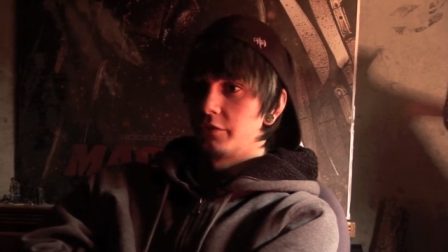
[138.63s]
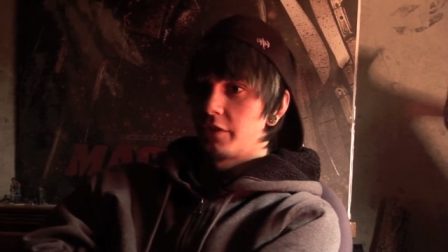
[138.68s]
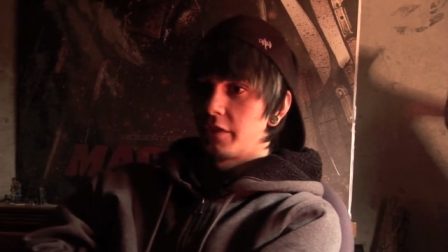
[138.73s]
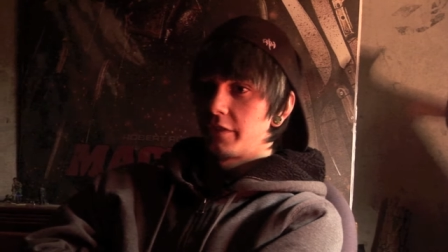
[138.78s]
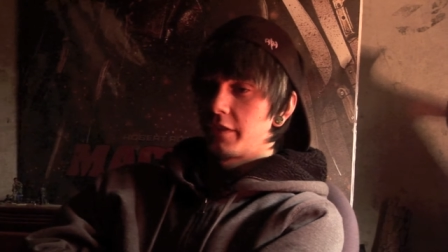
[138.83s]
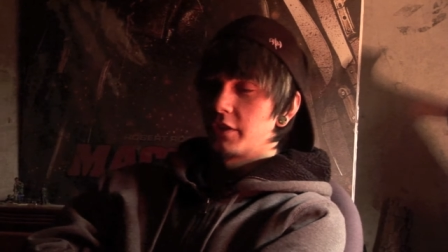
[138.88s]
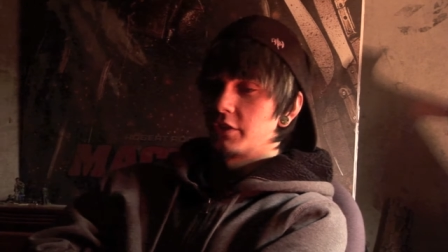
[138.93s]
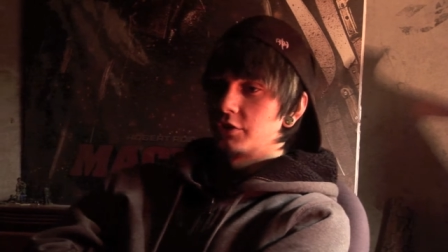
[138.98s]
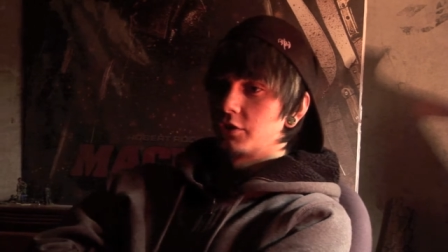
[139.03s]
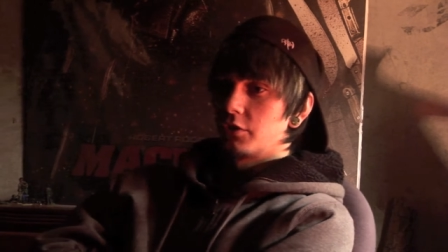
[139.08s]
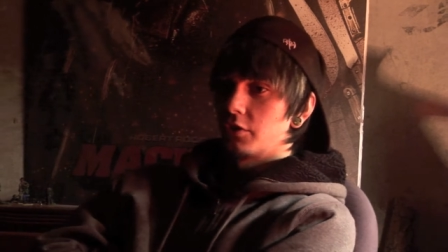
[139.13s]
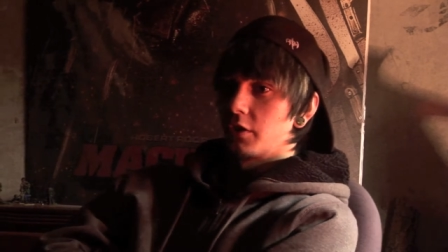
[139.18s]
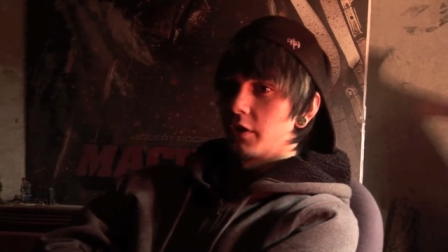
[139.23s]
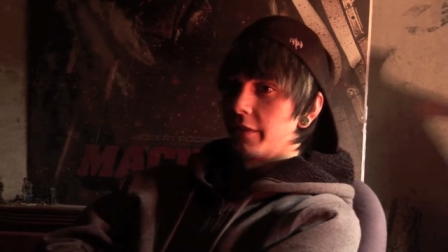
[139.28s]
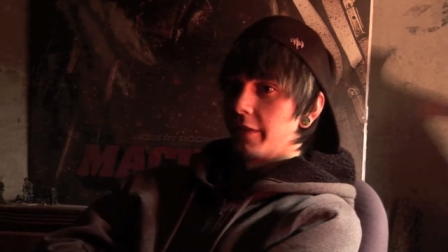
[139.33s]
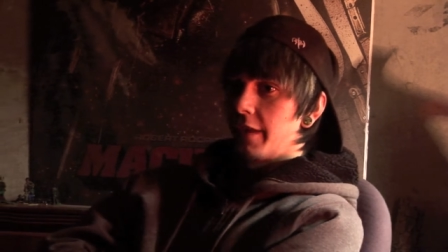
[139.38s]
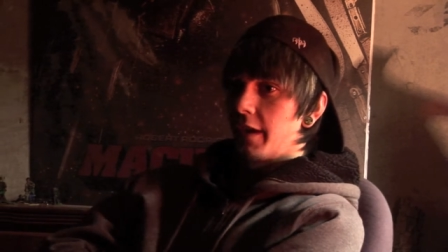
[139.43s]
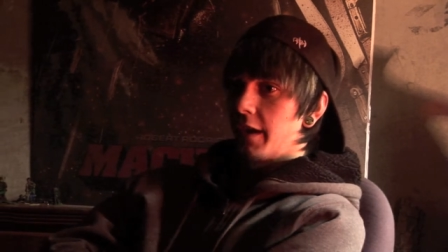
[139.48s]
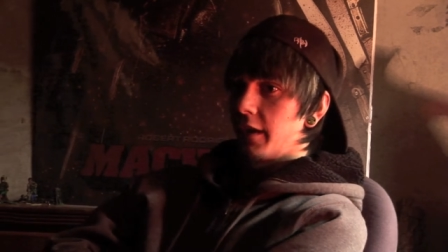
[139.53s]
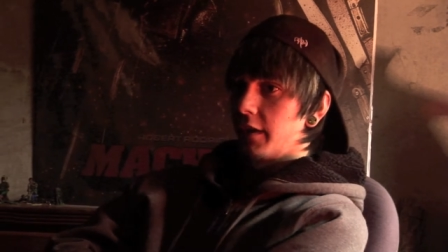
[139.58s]
that they showed
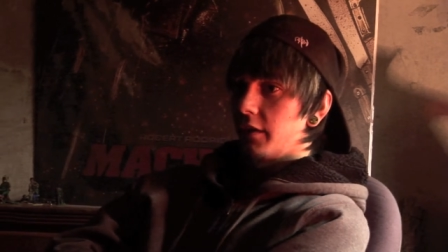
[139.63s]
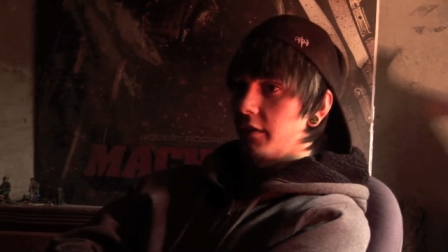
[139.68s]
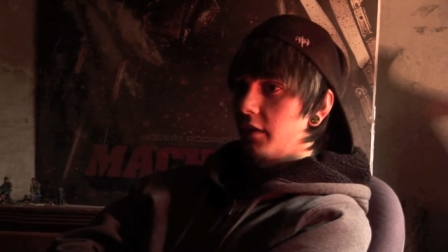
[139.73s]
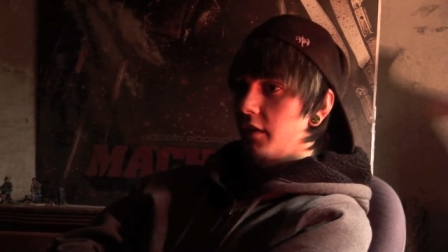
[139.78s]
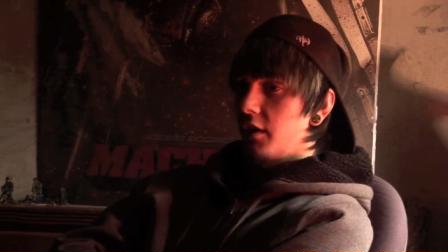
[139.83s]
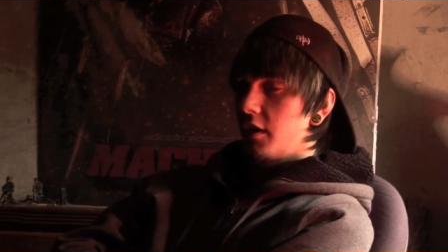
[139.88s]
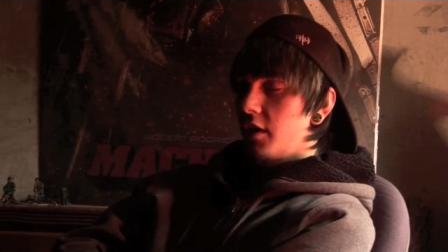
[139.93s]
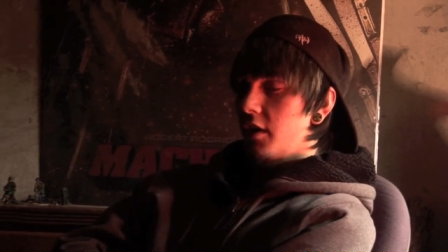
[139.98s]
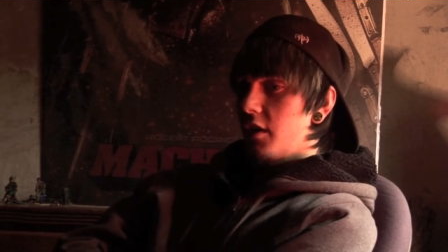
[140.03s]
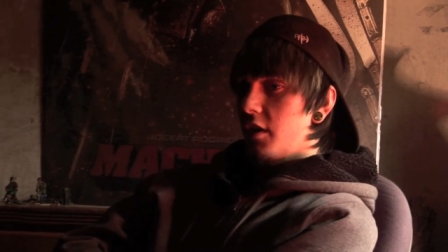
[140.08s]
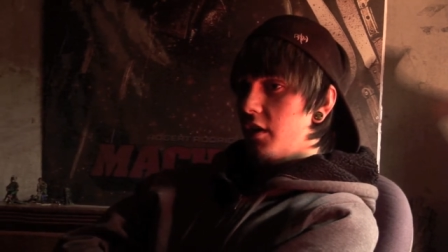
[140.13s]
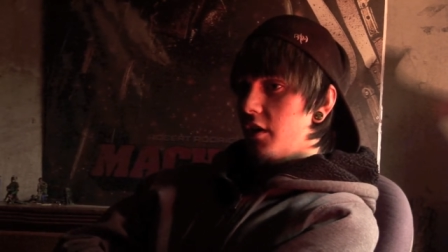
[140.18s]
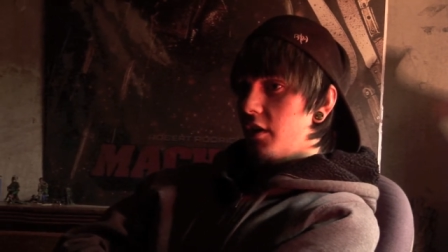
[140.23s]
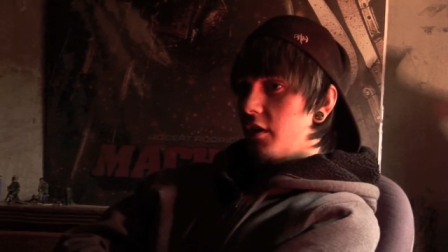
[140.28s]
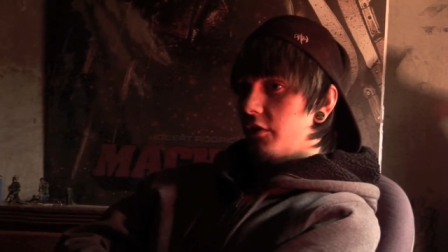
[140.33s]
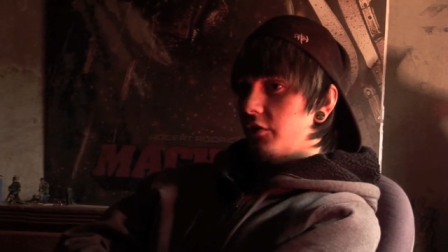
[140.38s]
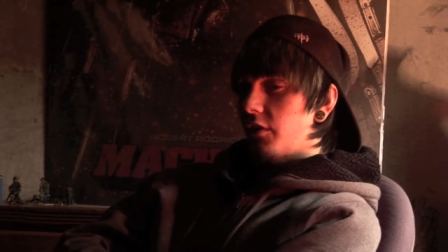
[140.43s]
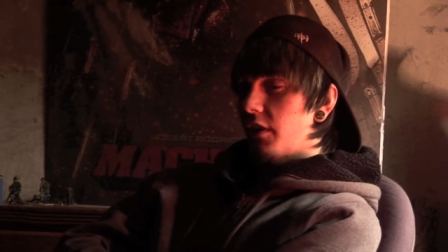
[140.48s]
on that.